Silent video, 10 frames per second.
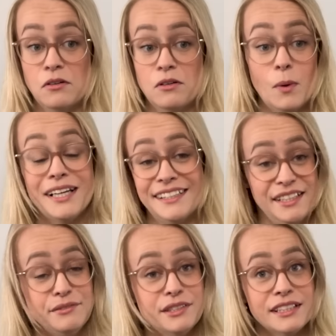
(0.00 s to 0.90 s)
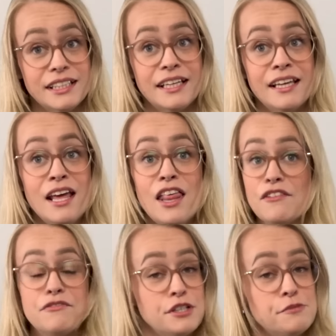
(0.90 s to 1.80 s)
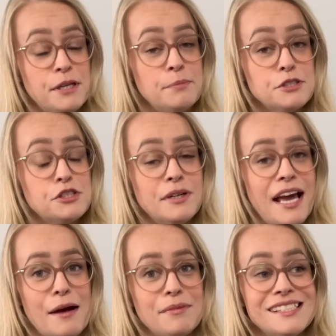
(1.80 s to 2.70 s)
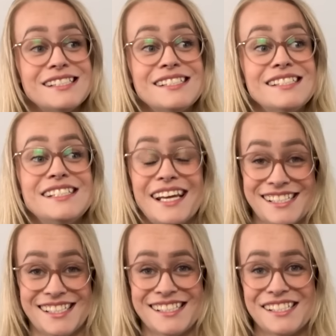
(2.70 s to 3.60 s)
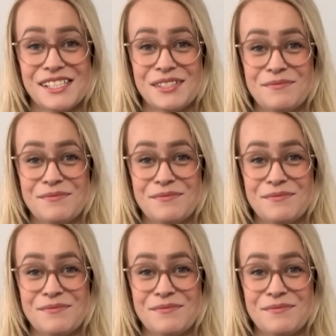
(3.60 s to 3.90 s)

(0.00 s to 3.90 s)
quite definitely, the first people to inhabit Texas.